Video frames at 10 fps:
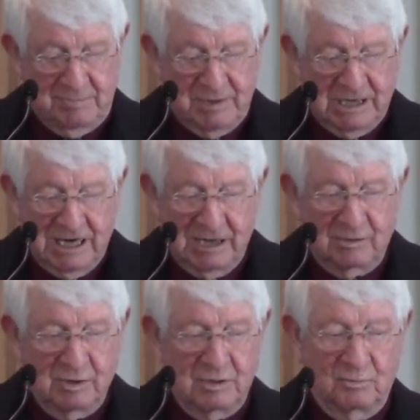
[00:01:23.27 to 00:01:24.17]

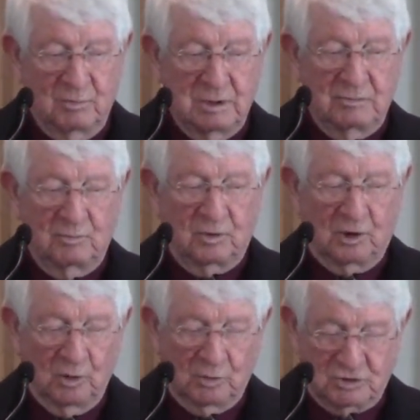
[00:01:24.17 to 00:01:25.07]
Beginning
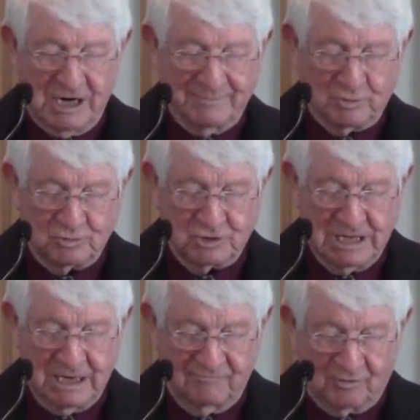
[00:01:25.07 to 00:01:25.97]
Luke chapter
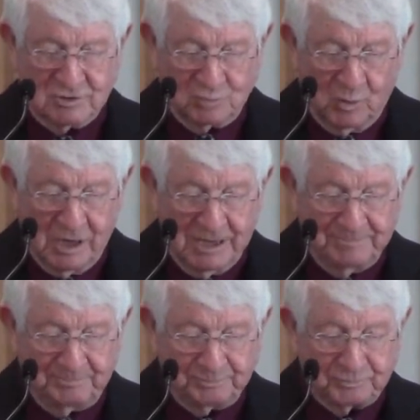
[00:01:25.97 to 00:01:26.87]
10, verse
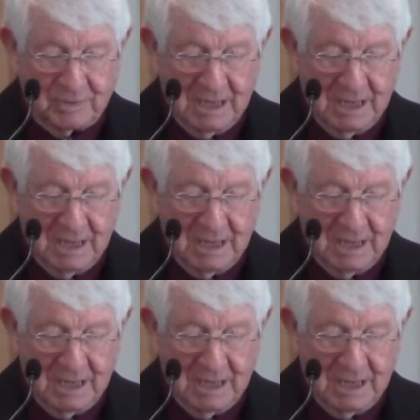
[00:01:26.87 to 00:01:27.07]
1.